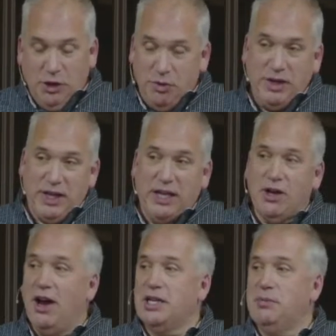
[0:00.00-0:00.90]
And you think
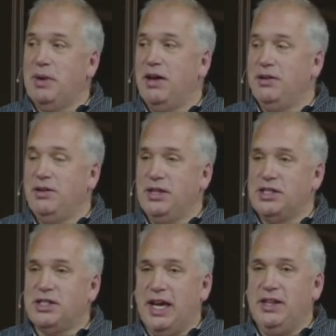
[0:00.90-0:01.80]
they talked about
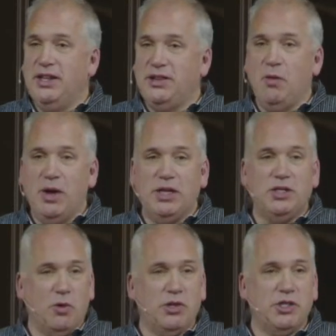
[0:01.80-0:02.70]
this king that they
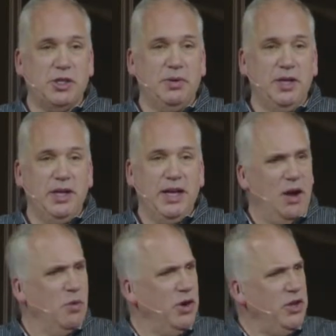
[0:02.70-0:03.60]
went to worship?
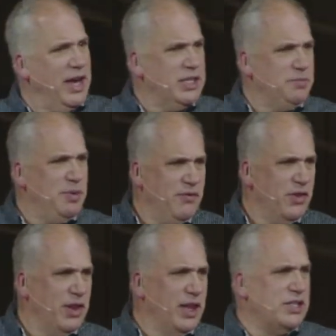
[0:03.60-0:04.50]
Hey, where you guys
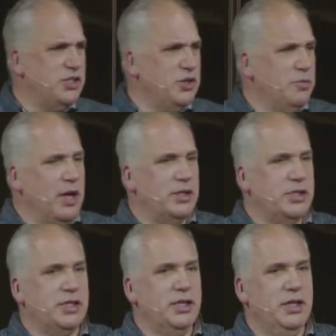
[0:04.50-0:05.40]
been for the last two
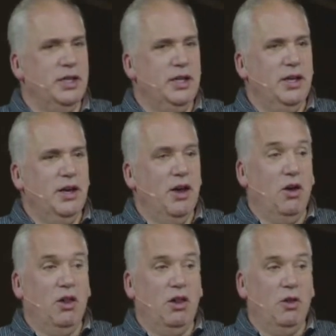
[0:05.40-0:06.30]
months?
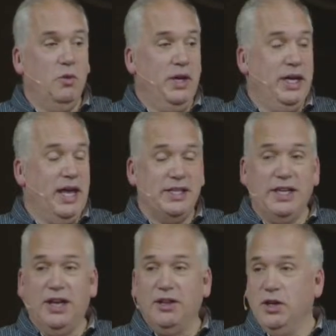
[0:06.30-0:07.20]
Oh, we got
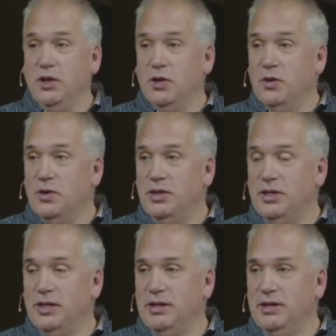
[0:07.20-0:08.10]
to tell you
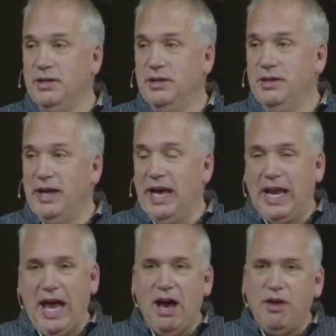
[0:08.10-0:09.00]

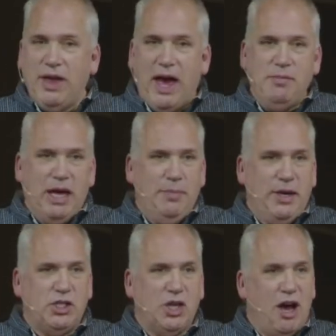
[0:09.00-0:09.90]
and how that
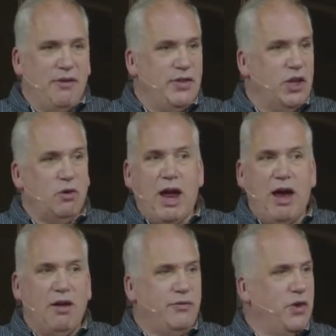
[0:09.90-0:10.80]
maybe softened the
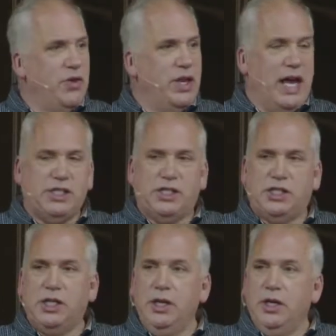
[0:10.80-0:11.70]
ground for the
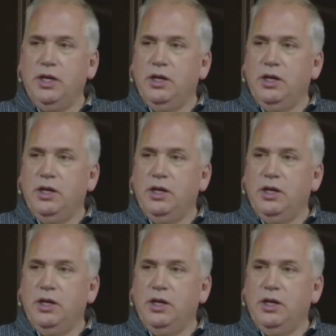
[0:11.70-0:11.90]
next